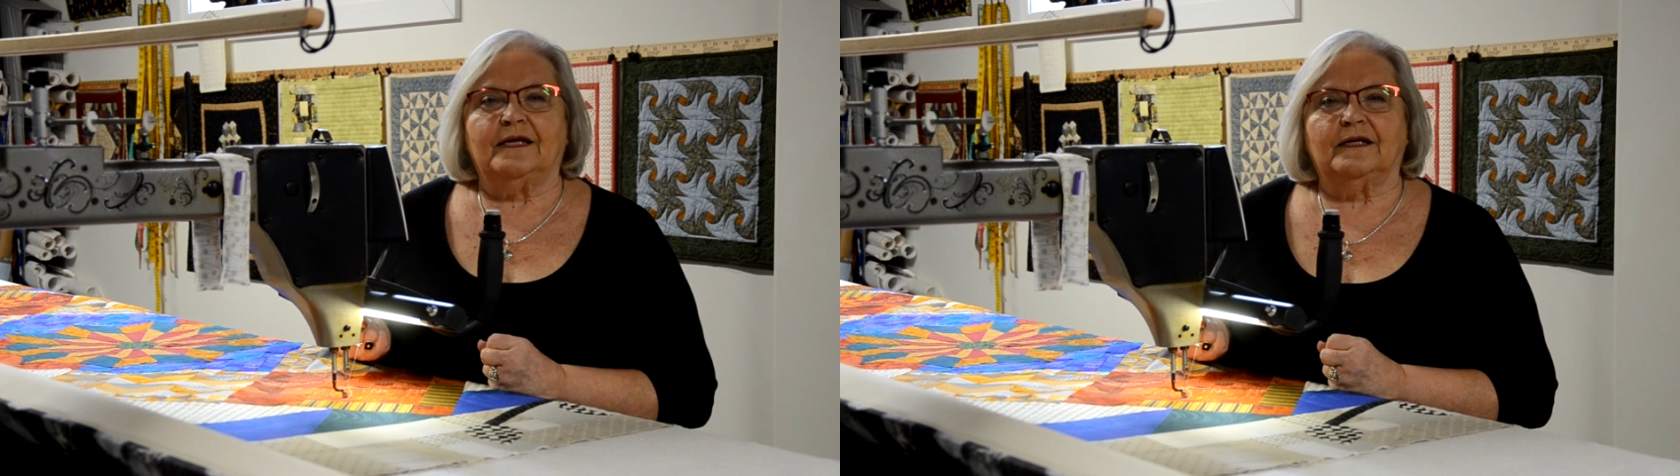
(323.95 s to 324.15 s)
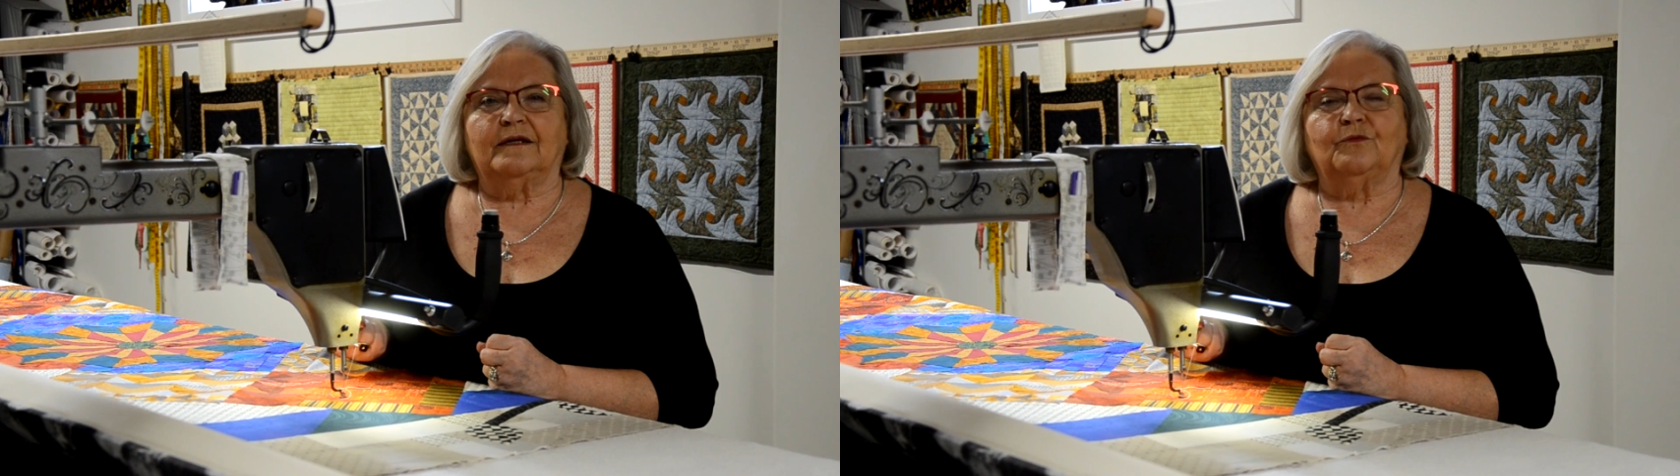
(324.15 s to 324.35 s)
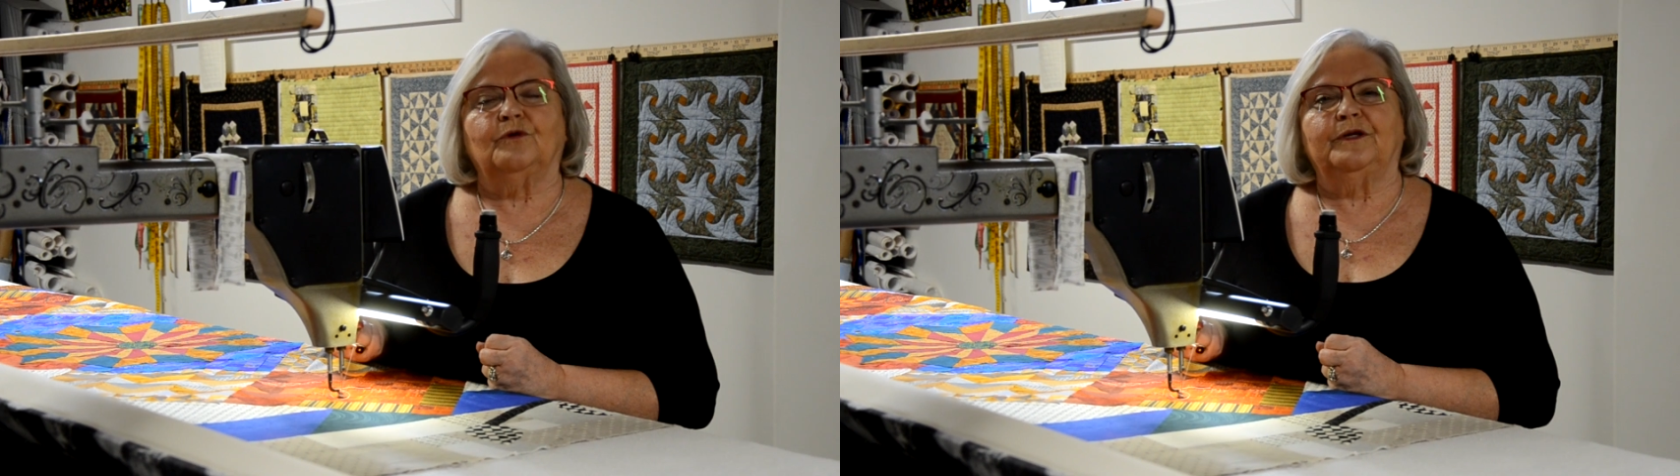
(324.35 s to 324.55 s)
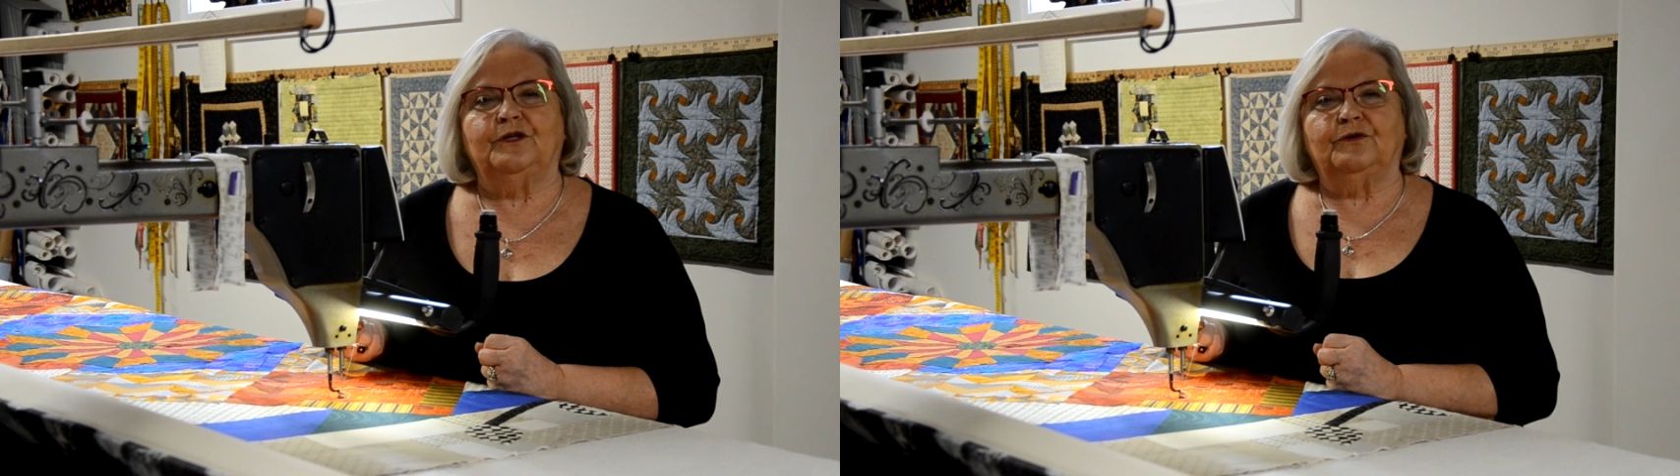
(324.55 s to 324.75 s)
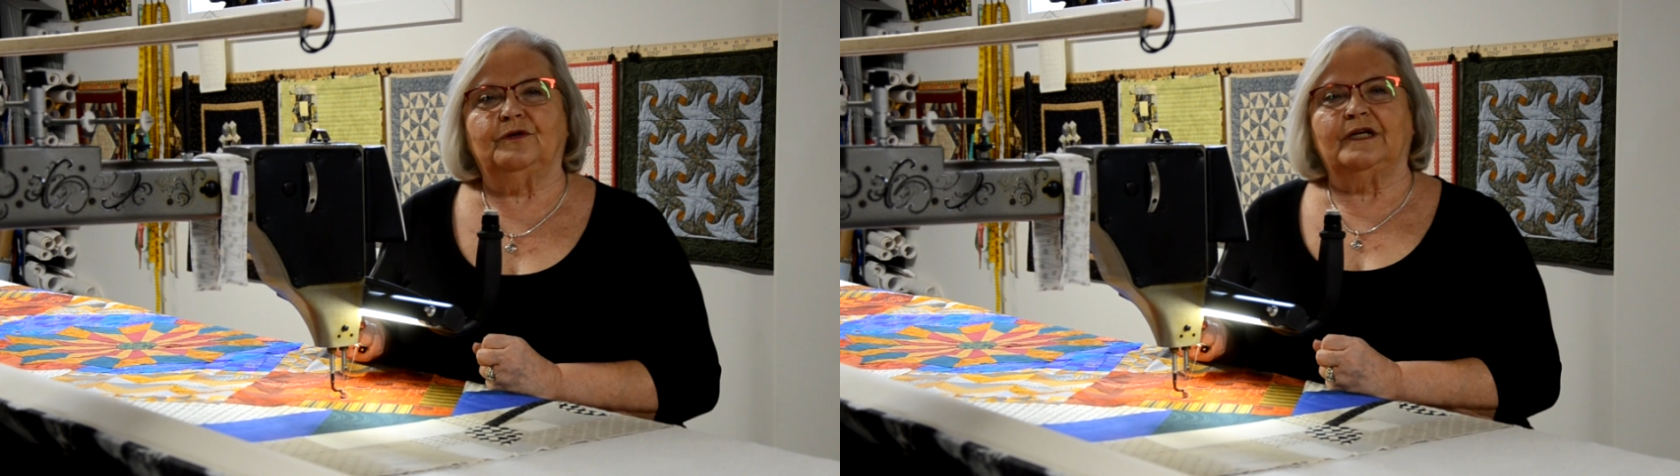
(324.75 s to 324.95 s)
and we'll be
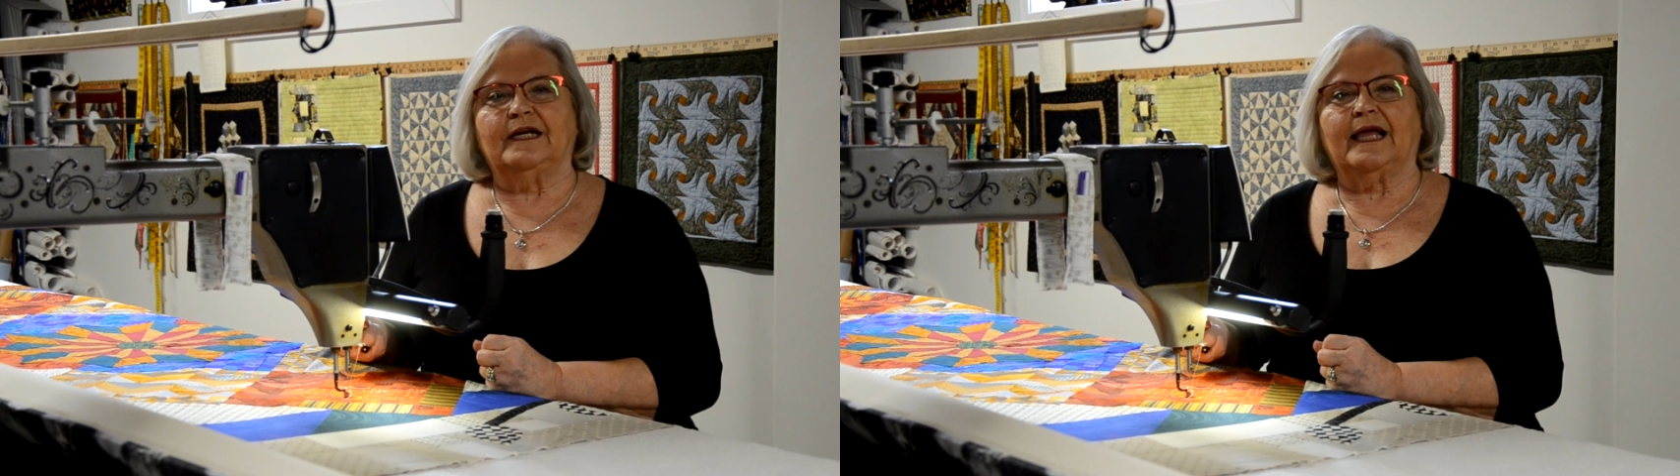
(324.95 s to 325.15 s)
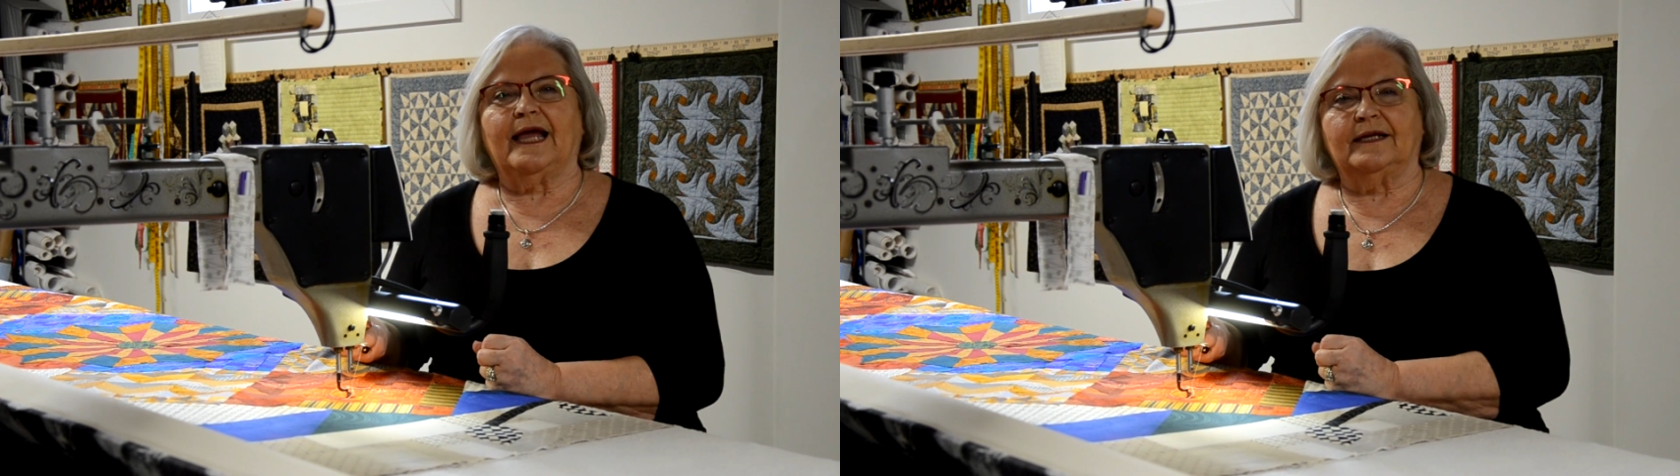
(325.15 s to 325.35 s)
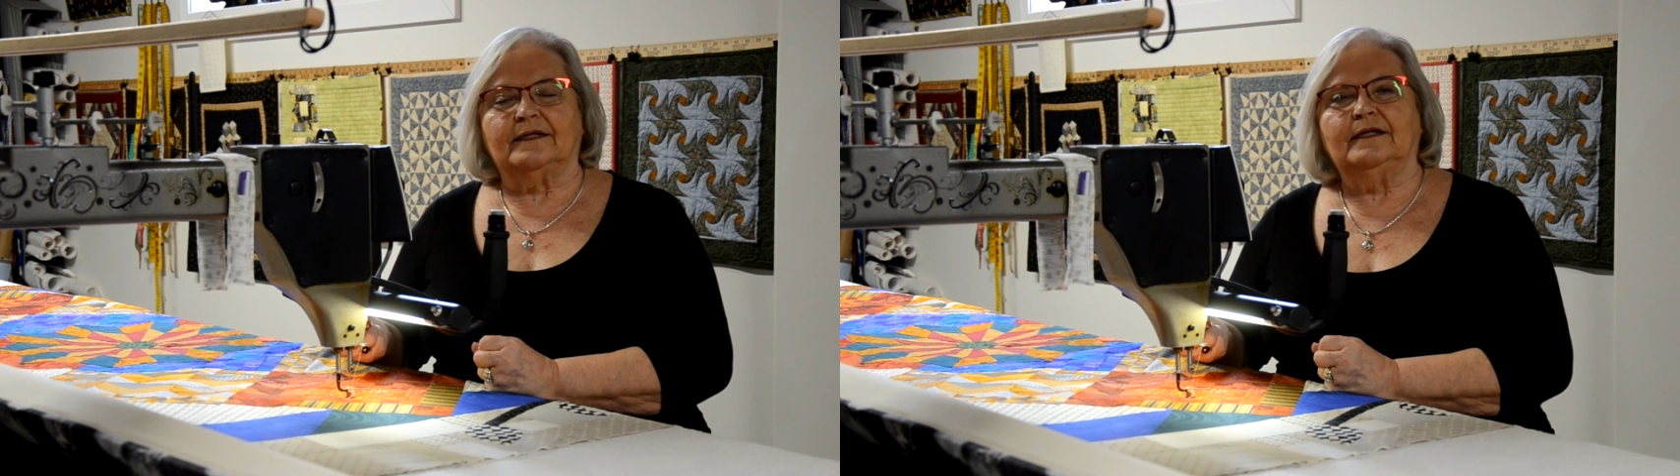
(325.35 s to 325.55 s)
doing it again